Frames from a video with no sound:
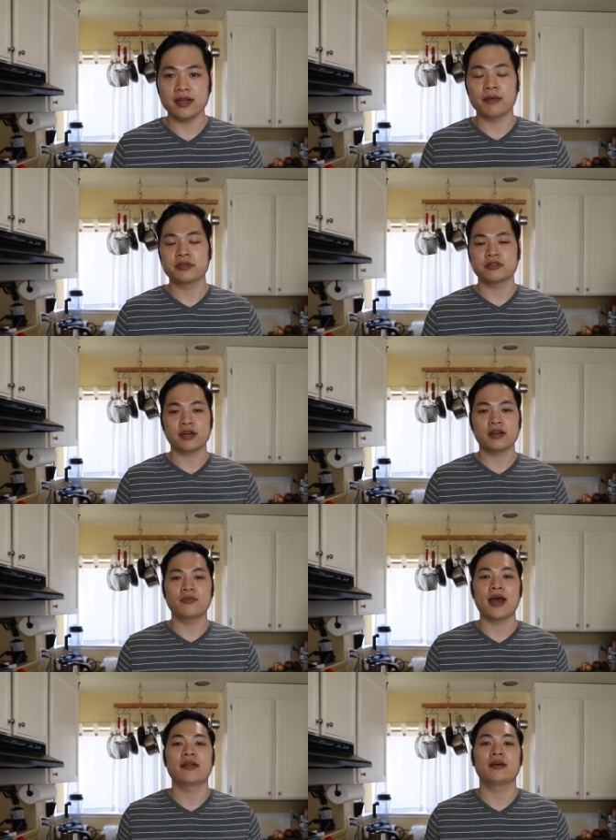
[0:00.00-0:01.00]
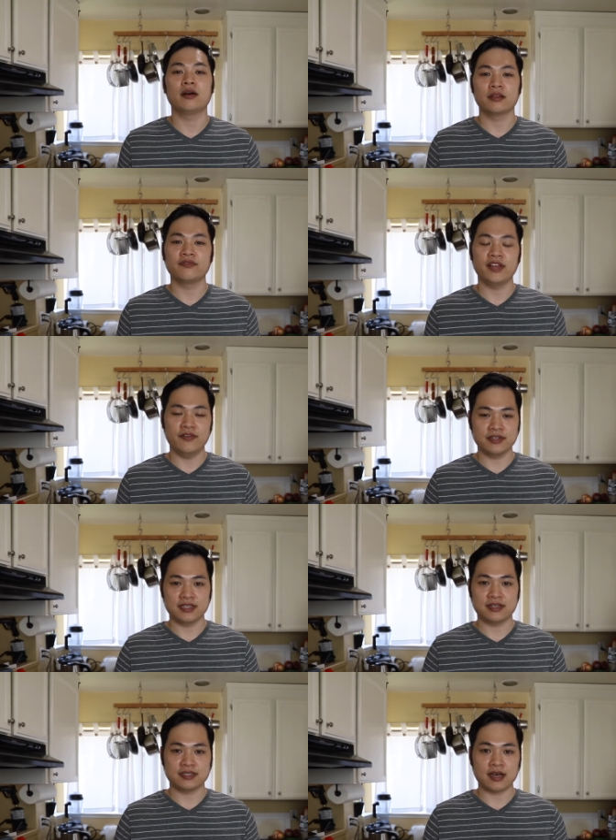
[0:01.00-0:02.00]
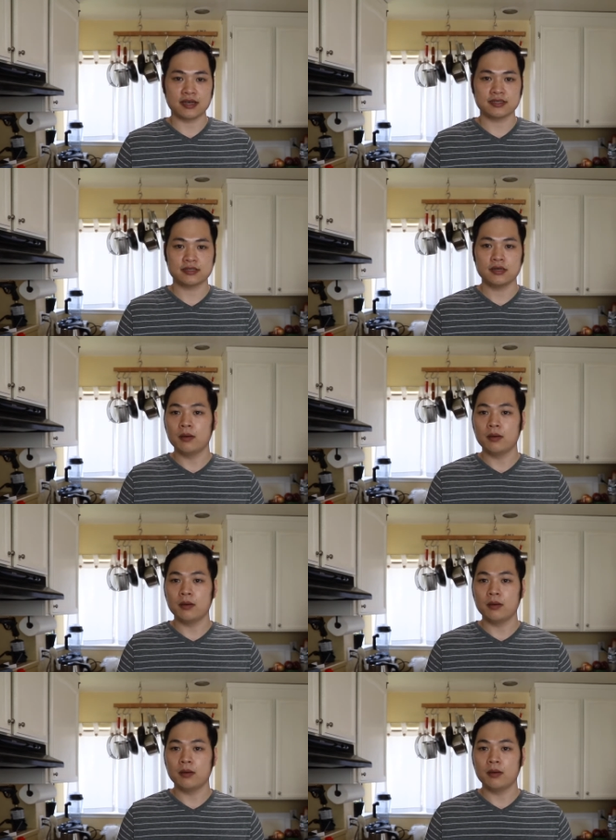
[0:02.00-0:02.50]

I'm just trying to round out all the flavors in the sauce.